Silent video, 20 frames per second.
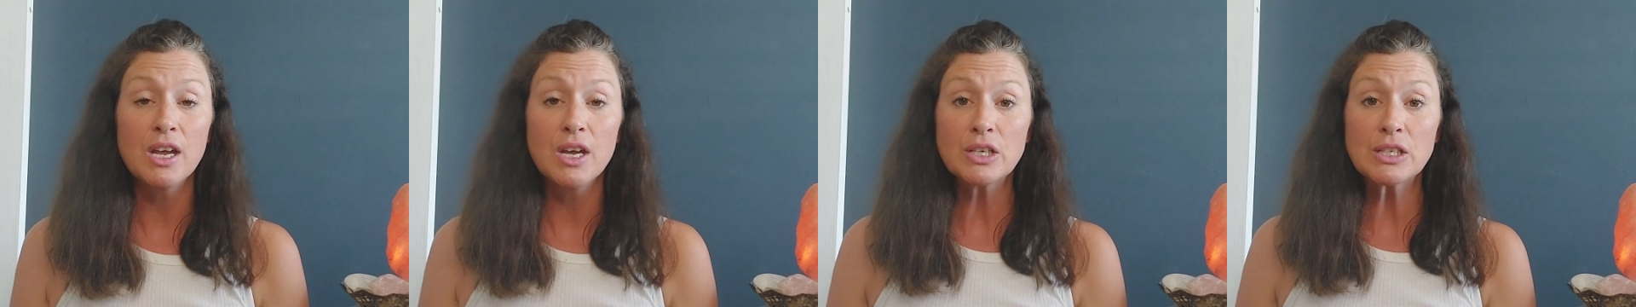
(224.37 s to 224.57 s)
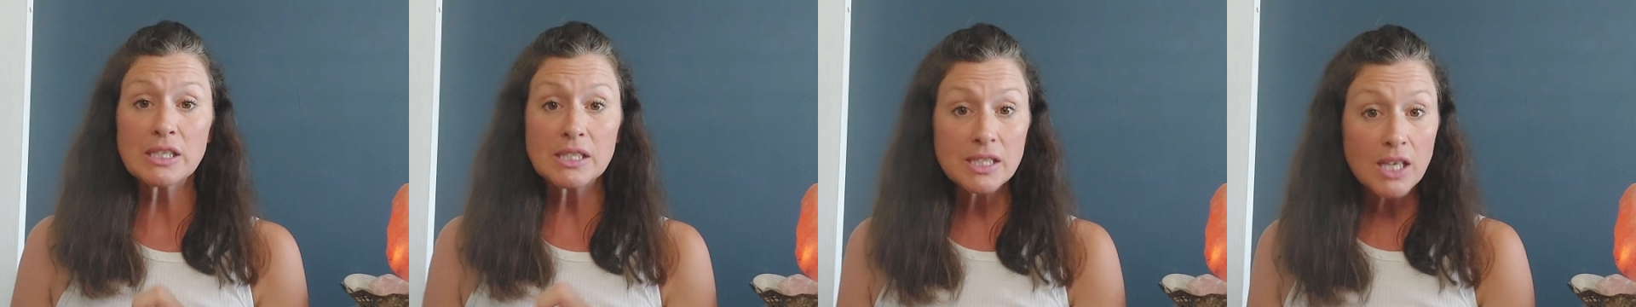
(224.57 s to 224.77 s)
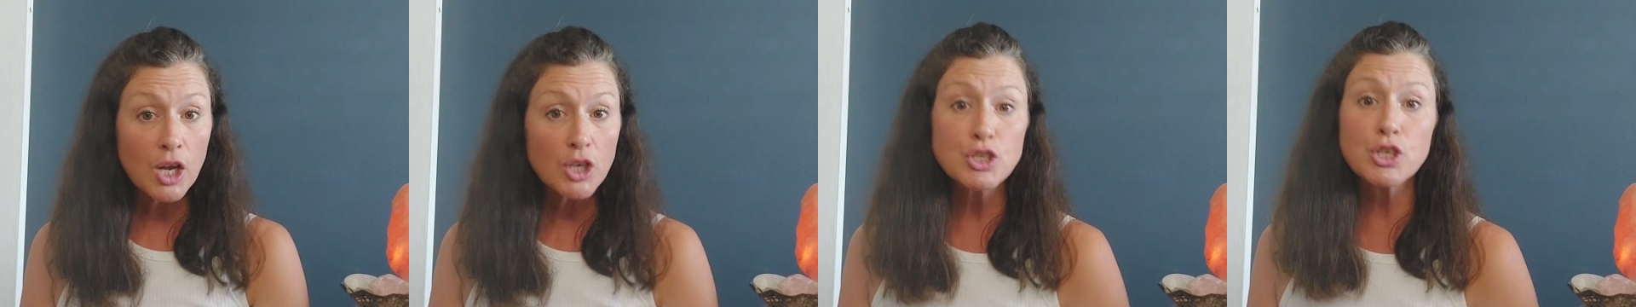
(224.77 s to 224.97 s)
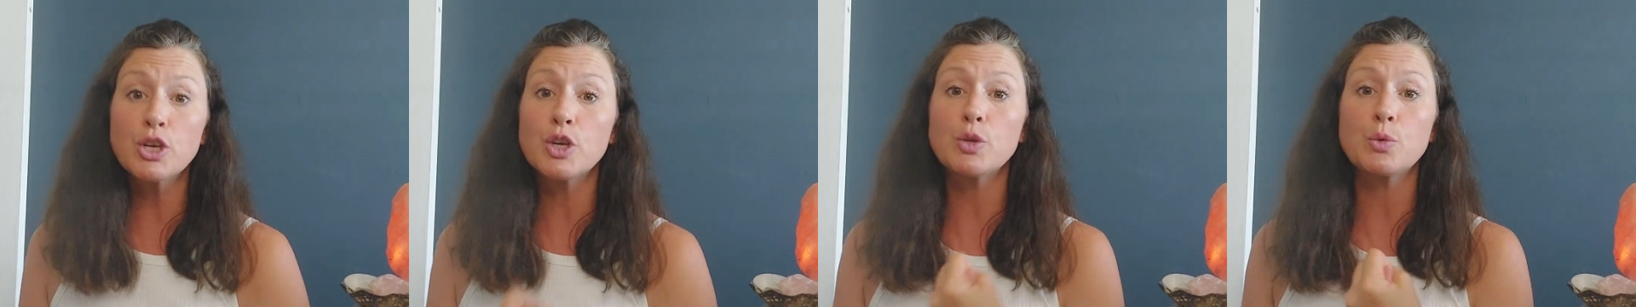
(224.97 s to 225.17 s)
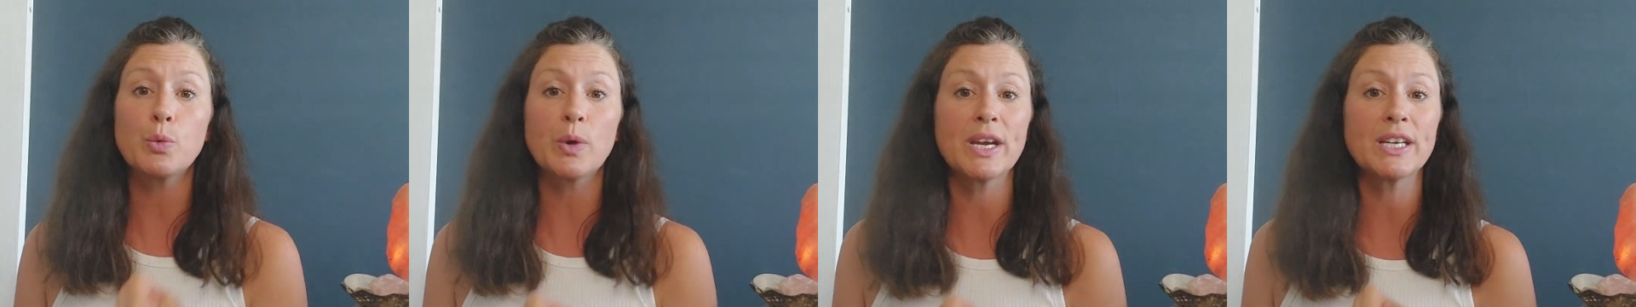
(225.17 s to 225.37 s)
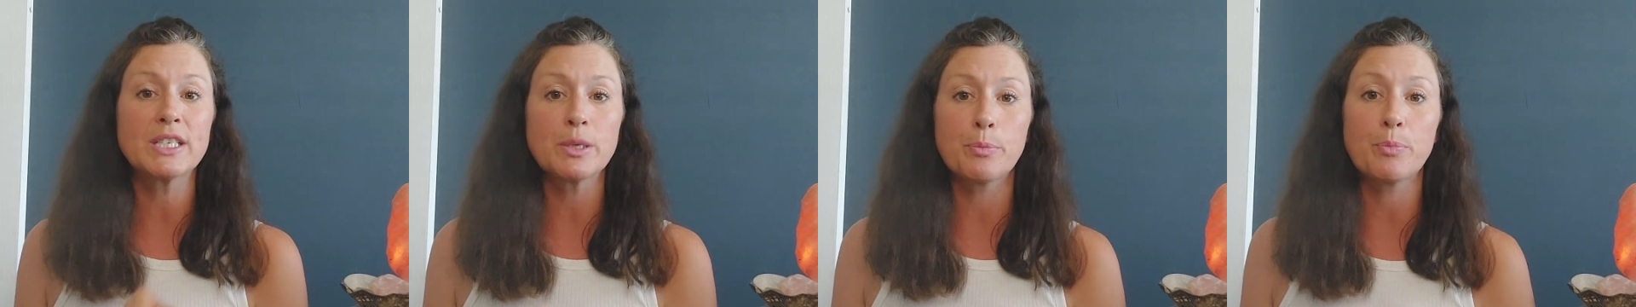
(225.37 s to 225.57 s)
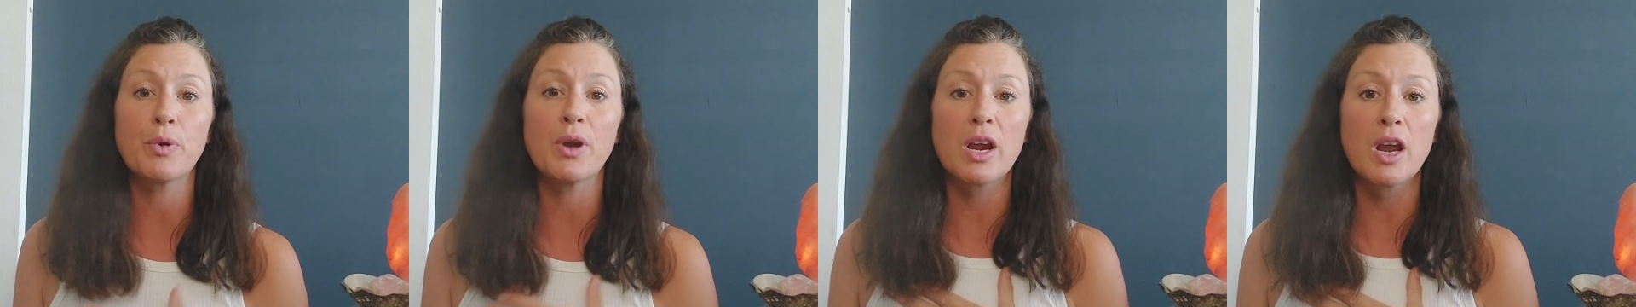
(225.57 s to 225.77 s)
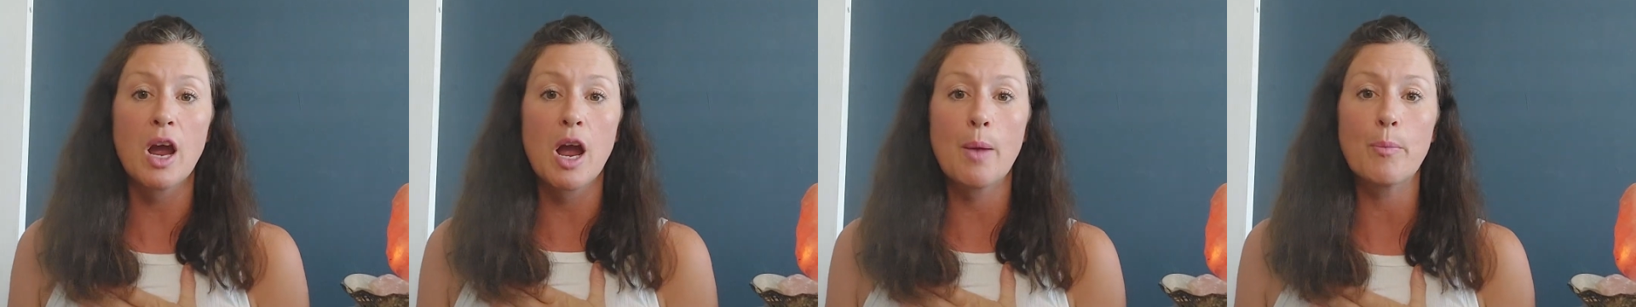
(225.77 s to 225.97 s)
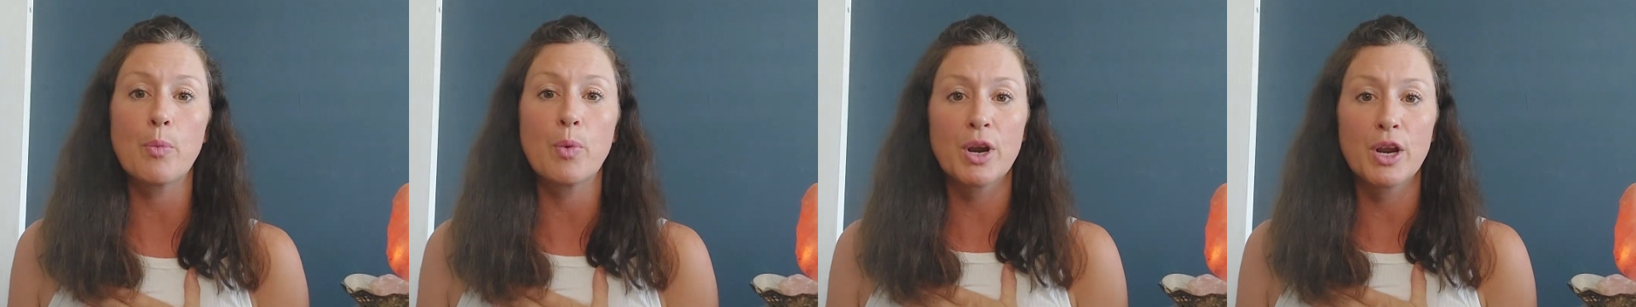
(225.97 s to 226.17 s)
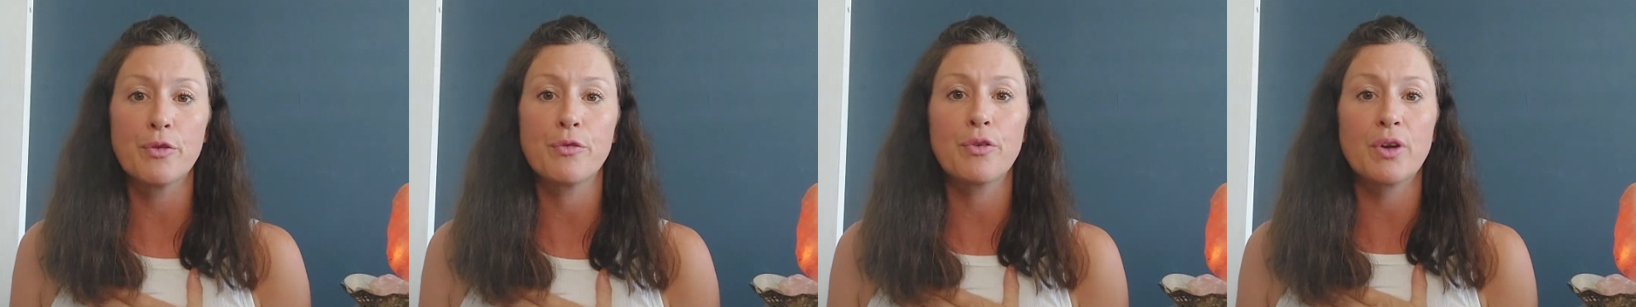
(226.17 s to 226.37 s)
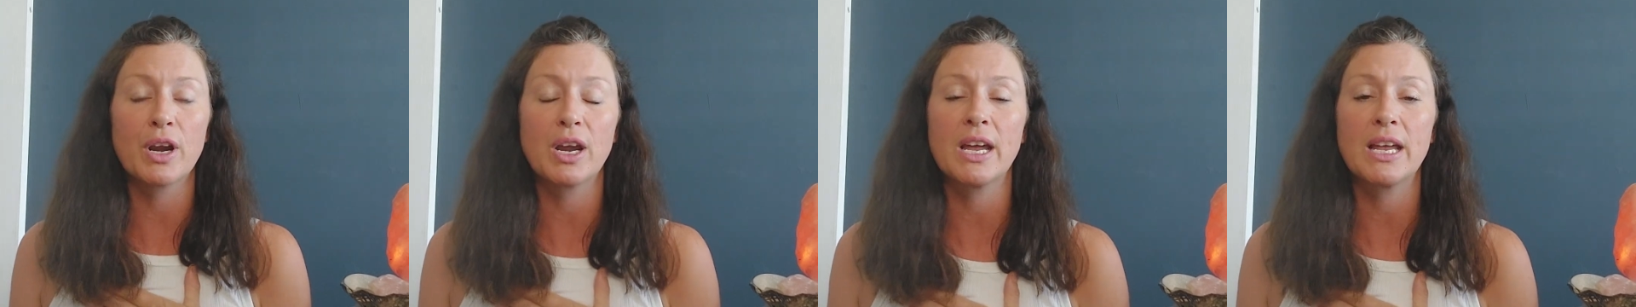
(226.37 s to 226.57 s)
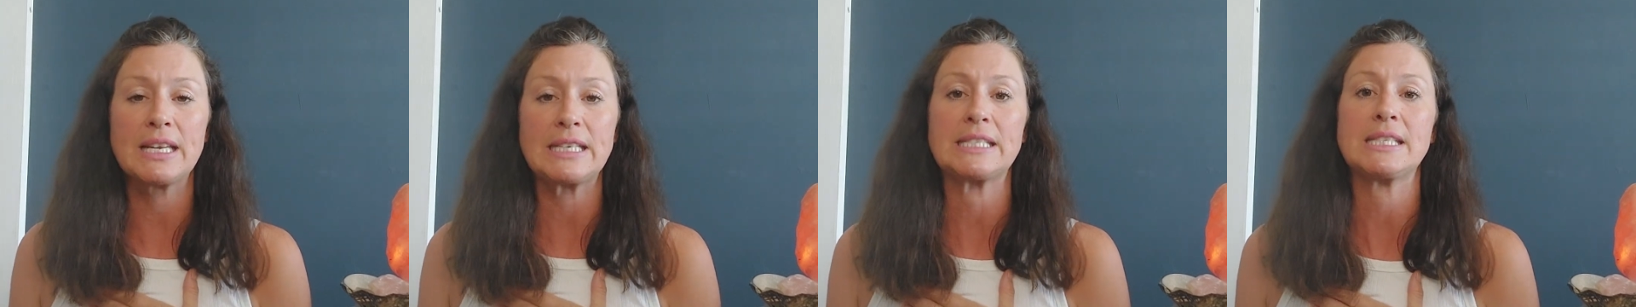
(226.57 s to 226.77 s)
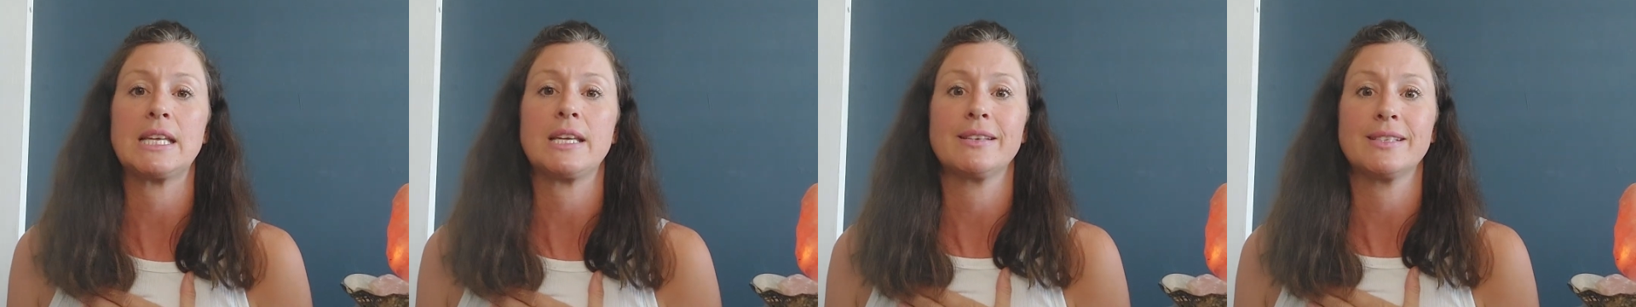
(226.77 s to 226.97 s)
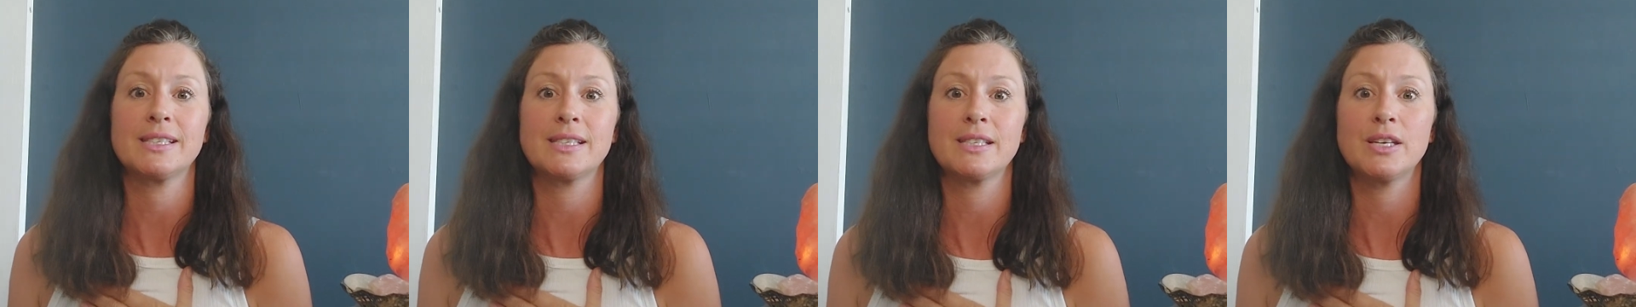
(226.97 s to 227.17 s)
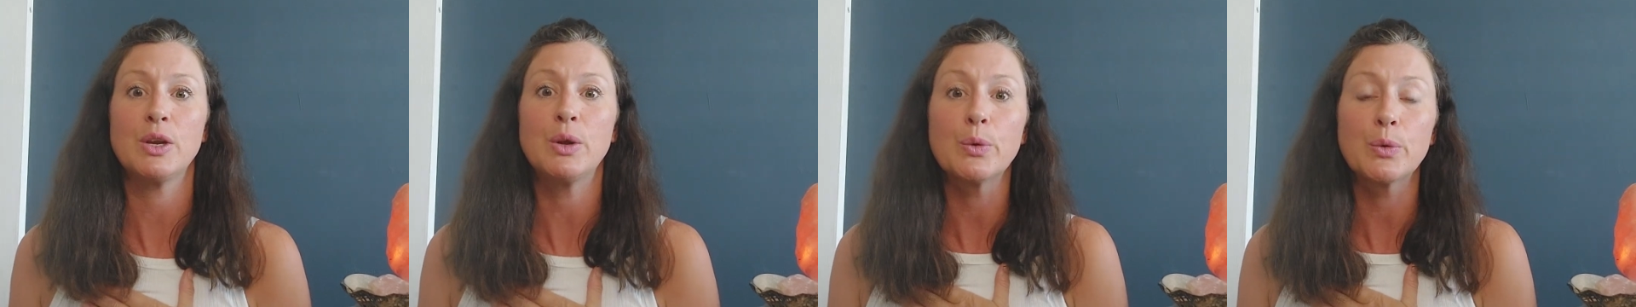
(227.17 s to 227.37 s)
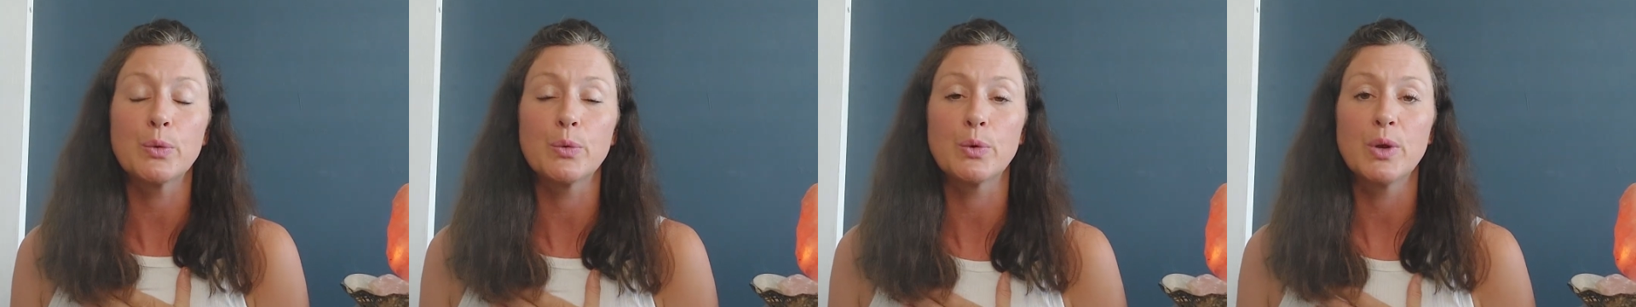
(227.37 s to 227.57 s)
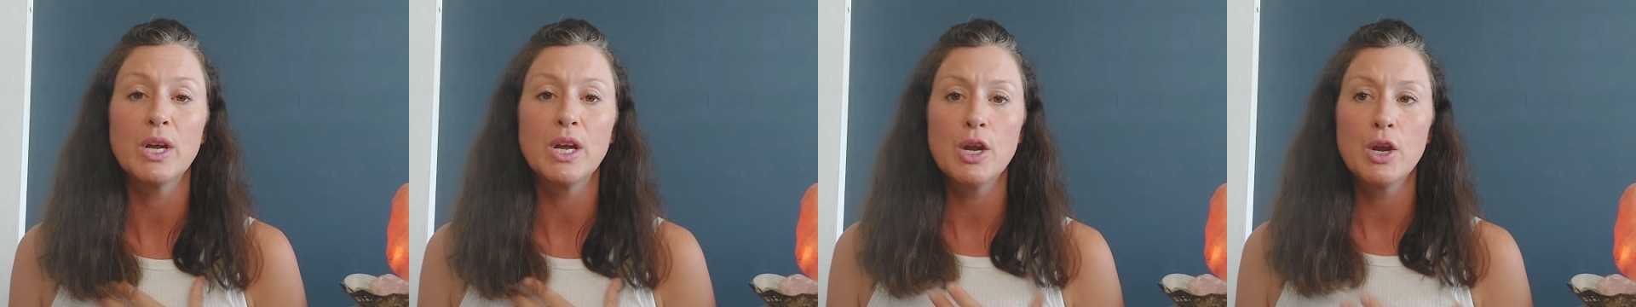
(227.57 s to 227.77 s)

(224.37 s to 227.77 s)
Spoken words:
such a good way to bring up whatever it is that's, you know,